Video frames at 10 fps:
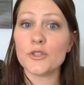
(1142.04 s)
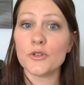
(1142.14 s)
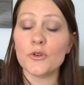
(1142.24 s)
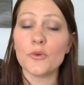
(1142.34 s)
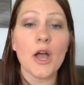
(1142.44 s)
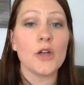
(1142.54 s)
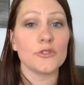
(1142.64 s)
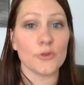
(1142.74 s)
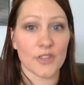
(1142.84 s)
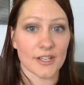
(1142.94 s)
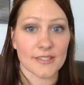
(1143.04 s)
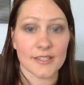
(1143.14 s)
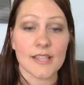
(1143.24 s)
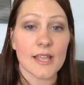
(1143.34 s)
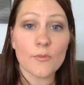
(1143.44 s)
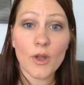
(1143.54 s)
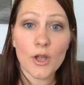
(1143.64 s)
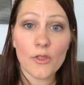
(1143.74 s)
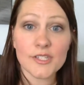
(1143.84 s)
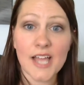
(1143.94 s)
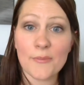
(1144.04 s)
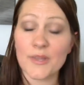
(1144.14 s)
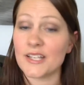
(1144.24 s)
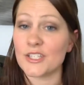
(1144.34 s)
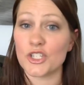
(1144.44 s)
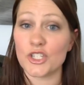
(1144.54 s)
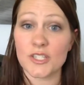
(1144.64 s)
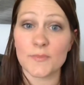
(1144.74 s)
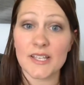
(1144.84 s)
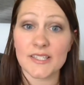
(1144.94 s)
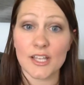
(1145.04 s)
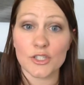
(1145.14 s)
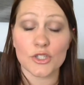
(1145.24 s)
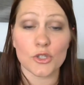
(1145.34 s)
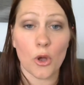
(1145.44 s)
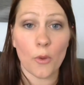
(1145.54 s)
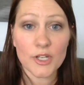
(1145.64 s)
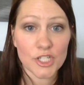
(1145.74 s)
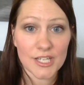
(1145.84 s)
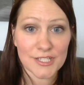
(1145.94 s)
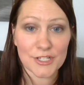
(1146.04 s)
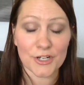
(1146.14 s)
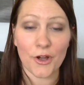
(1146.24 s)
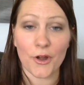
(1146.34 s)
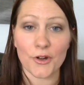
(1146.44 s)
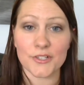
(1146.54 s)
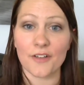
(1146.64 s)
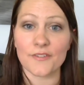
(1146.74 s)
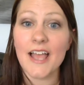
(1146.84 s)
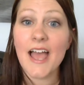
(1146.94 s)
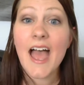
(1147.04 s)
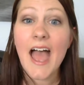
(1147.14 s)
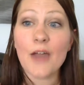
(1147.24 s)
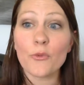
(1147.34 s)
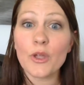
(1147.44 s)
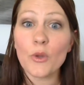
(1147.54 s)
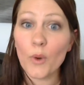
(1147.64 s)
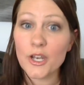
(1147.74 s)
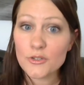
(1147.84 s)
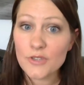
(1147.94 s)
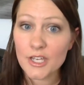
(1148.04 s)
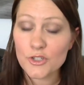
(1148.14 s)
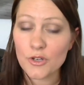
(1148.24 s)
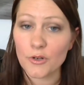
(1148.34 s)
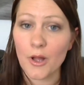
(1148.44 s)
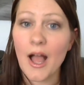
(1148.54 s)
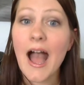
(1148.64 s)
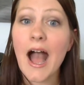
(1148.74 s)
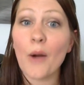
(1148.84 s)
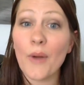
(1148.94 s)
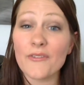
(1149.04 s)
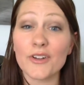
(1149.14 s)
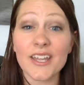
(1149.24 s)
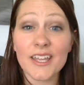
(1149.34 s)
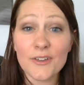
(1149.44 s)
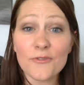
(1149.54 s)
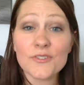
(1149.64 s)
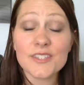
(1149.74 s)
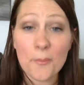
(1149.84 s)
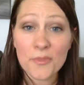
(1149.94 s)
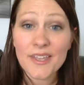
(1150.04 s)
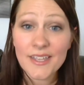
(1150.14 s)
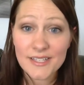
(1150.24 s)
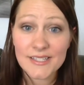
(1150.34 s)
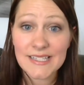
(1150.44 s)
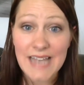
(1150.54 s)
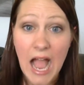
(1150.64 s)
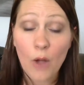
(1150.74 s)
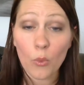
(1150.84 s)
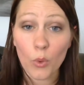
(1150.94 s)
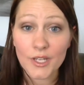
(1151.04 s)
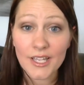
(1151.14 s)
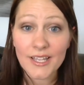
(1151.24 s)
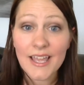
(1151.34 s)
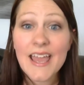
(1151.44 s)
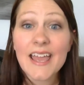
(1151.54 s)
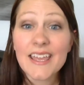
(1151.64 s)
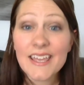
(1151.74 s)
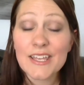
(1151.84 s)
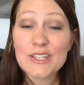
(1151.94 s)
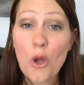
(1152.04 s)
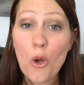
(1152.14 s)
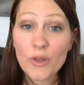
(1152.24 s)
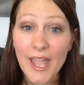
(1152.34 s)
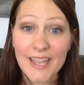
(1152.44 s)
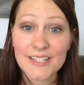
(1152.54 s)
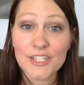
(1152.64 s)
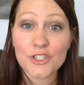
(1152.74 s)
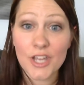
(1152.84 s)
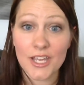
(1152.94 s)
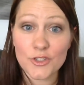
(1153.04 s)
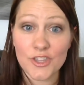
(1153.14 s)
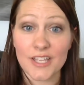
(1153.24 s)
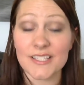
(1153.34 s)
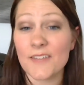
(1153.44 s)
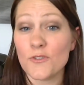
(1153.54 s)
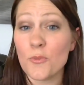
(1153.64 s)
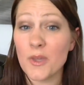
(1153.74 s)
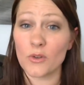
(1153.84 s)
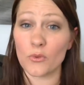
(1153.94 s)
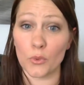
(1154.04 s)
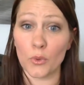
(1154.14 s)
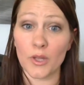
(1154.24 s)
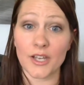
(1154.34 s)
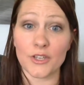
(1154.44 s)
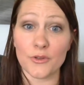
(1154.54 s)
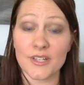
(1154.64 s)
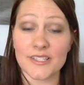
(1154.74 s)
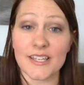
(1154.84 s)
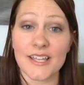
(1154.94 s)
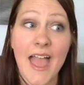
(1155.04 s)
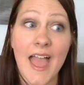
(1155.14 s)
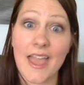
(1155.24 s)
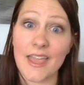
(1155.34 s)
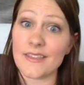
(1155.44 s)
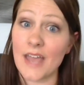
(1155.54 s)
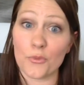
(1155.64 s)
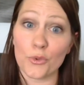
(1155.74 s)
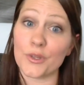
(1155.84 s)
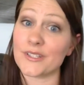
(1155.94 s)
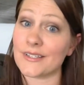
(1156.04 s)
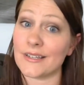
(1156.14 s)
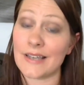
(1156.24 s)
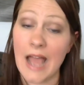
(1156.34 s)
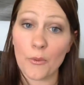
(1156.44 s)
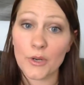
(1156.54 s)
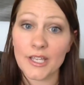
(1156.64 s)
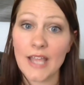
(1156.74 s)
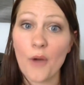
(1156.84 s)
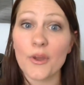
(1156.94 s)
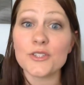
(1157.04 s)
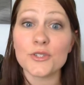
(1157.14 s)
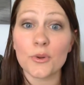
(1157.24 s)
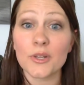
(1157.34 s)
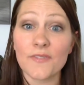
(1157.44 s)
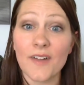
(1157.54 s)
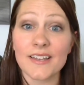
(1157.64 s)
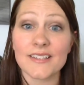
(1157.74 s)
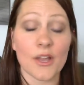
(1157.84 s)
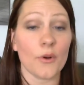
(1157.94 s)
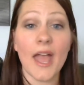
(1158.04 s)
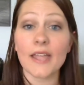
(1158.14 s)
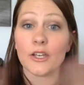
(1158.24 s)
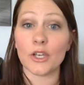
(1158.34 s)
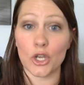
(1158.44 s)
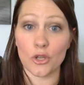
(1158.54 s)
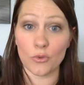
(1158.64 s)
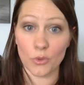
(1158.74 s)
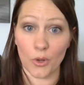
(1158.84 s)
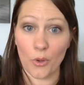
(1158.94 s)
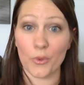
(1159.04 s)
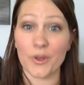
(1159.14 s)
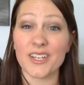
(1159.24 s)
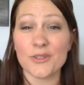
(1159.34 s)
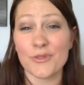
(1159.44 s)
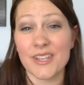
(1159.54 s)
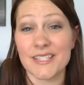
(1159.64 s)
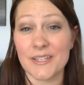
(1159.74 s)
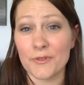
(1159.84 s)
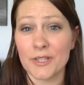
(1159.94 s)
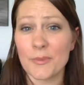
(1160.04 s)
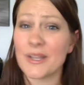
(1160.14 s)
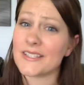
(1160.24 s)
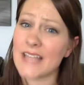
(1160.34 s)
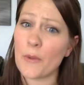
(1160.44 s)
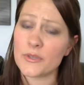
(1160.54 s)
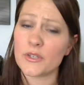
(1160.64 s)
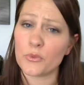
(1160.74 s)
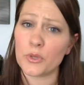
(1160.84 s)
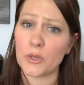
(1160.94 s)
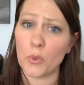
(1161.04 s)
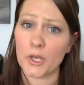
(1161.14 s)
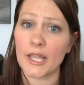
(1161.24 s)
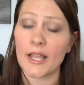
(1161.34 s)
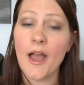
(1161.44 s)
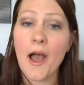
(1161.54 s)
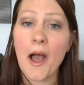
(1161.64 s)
to do things the same way all the time because it just makes things so much easier on ourselves and we want to do that in general However, if something is not working, it is okay to change things. If you made a rule and you can see, hey, that rule is not working out, it's totally fine to say, okay, new rule. We're going to do things differently because that wasn't really working.